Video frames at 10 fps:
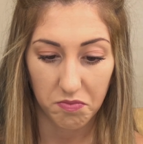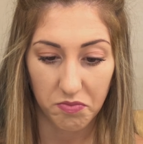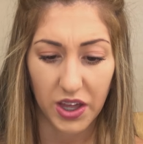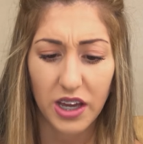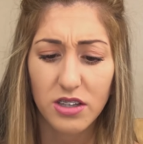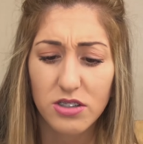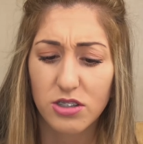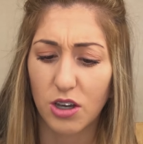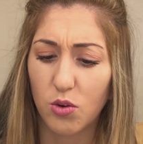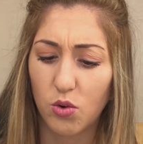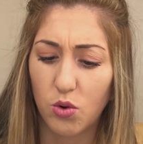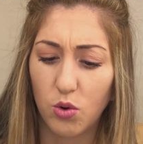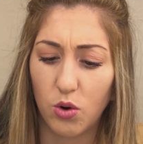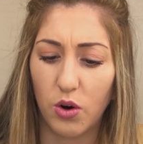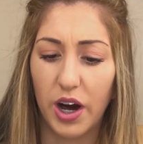That is so
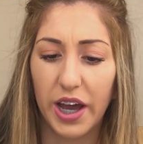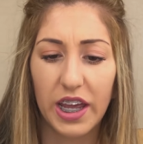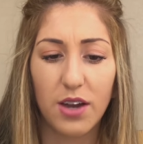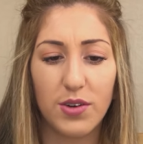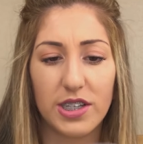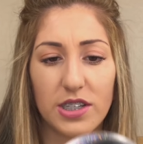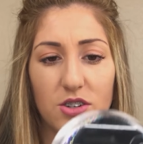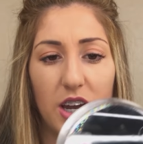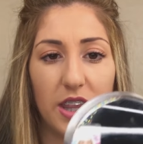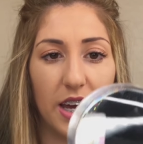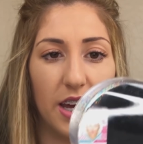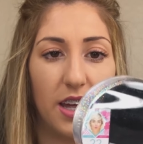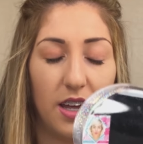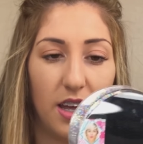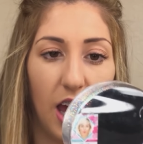cool. I can't wait to try that.
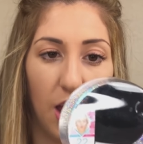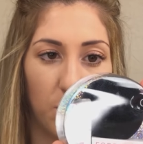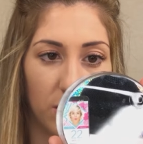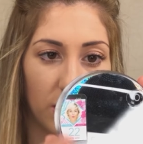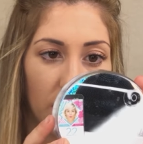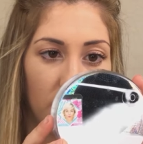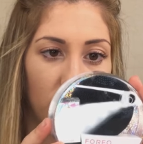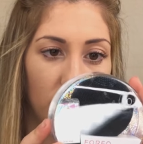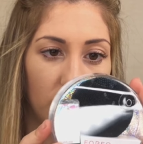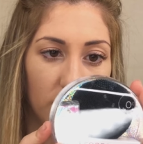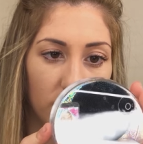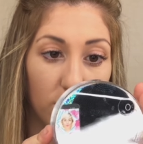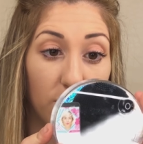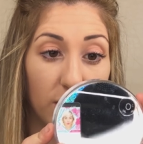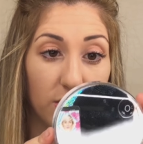I wonder how it
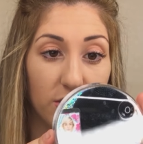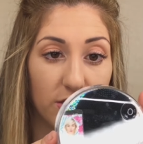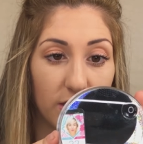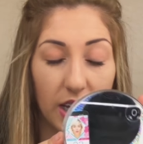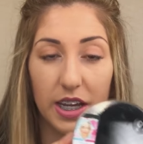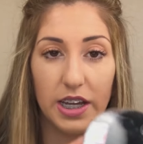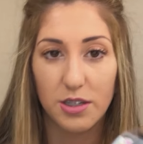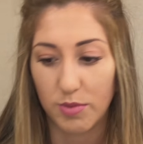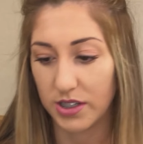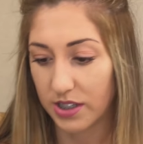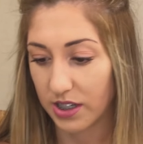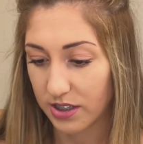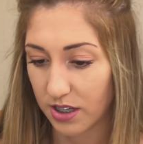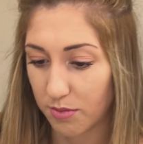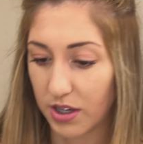reveals your skin age. My skin's
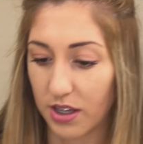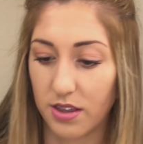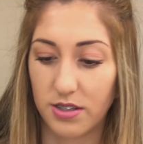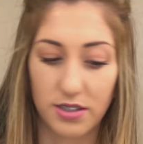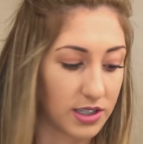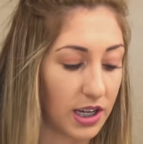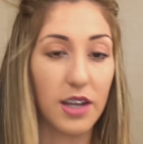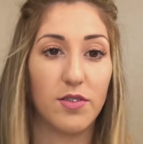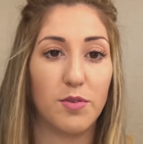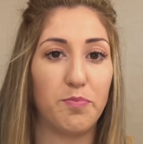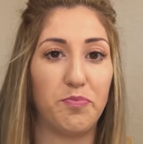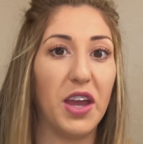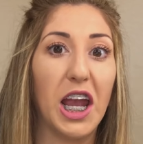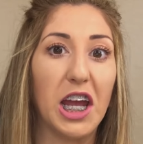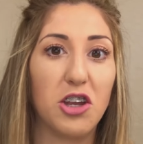going to be like the skin of an
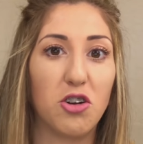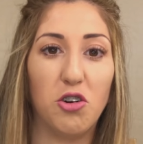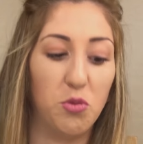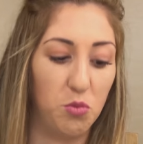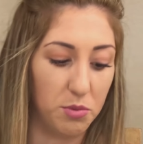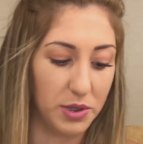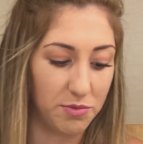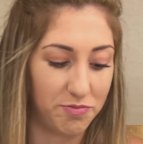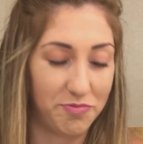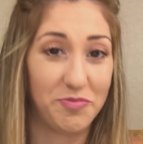80-year-old woman.